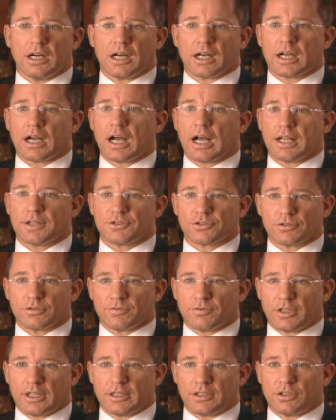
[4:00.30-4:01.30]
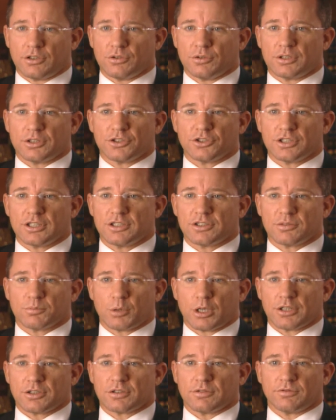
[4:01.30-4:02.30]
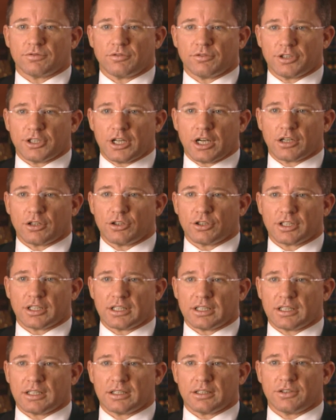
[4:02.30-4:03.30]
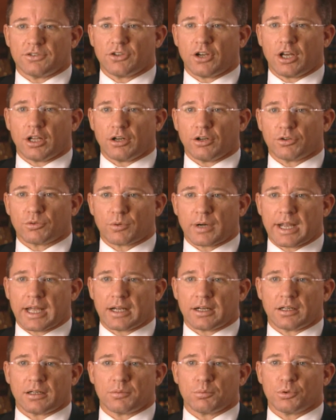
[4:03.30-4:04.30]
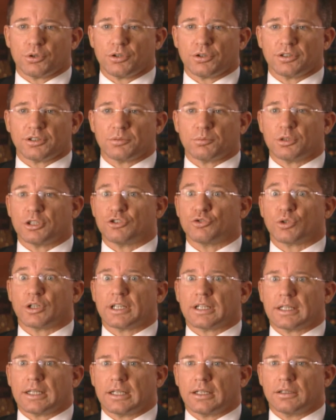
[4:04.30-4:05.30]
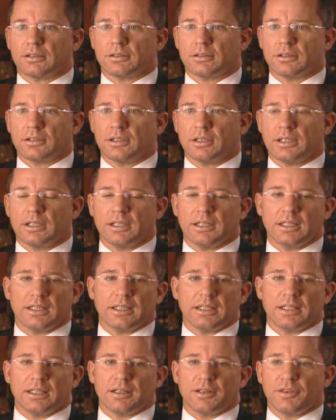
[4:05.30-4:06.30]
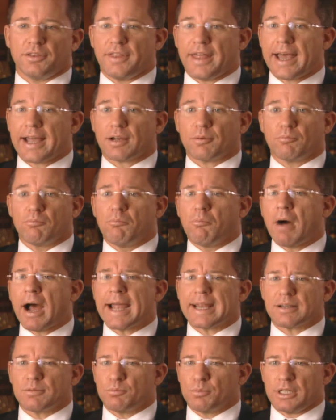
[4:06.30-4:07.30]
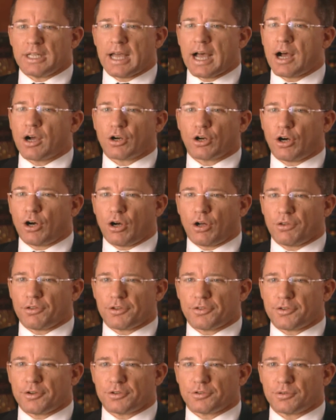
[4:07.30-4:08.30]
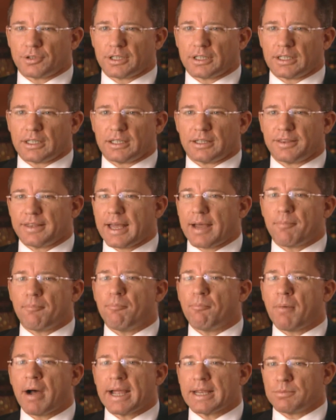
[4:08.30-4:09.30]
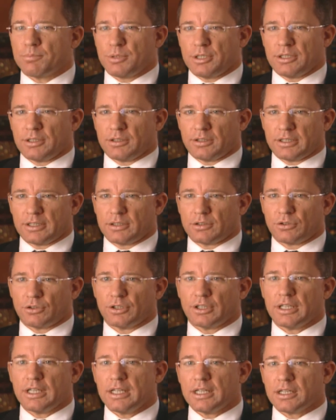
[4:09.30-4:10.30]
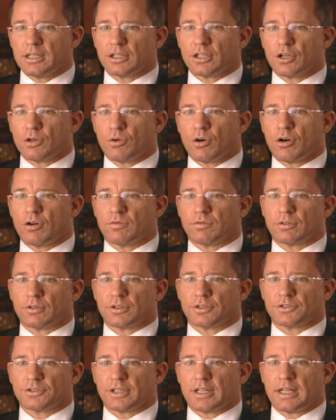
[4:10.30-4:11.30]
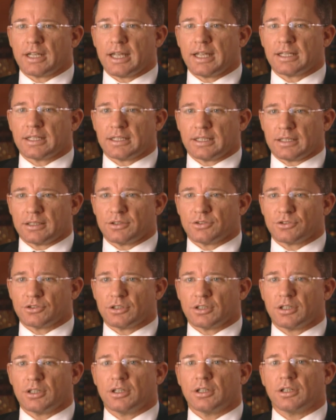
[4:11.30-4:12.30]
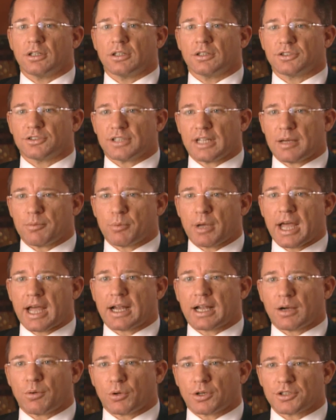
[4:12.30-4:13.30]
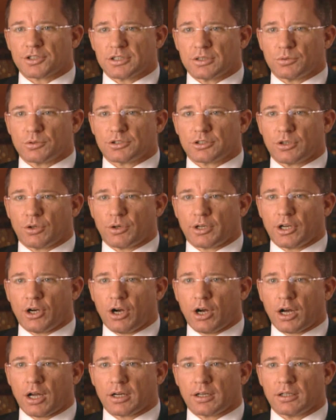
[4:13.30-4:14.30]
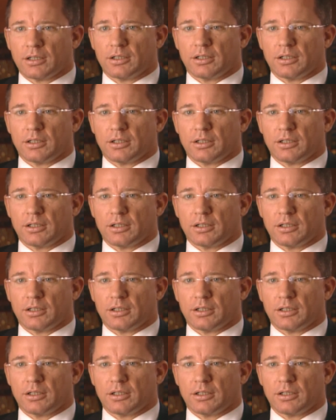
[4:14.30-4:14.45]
a concert venue and sees a bunch of young-looking kids huddled around and appearing to be drinking, that might be alcohol that they're drinking. That might be illegal. He can go over and say, hey kids, step back, I want to see what's going on,